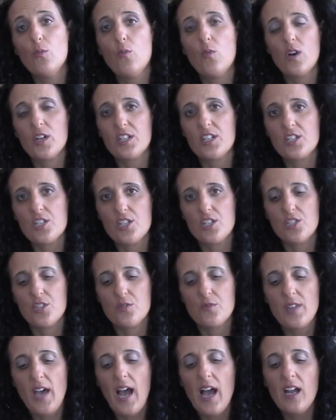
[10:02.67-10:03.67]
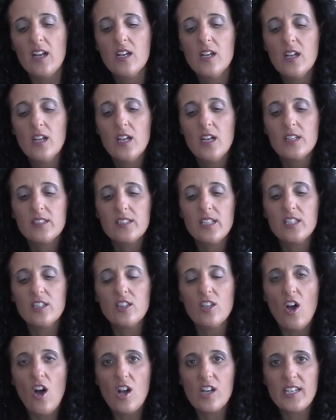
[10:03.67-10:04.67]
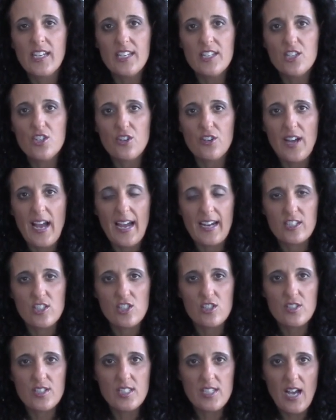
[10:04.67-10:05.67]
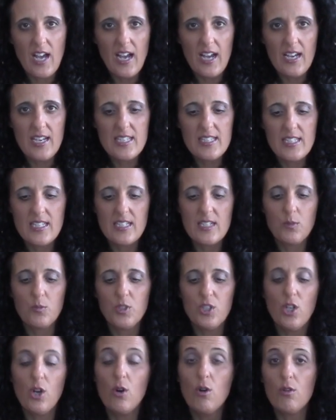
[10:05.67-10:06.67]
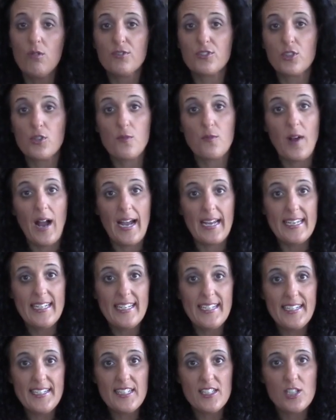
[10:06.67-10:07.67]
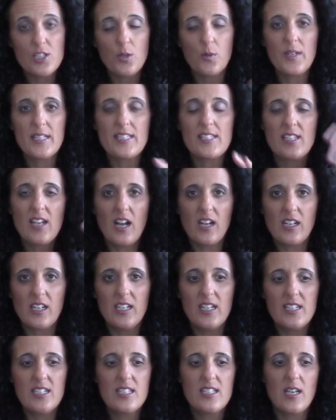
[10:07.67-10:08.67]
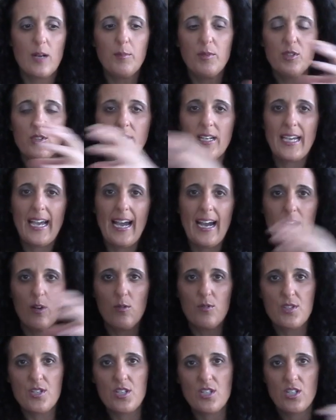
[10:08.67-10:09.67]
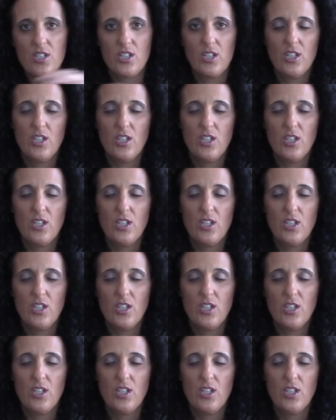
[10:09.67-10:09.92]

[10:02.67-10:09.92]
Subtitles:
want it to do that, then log in your exercise and it will override it, so it's not going to double count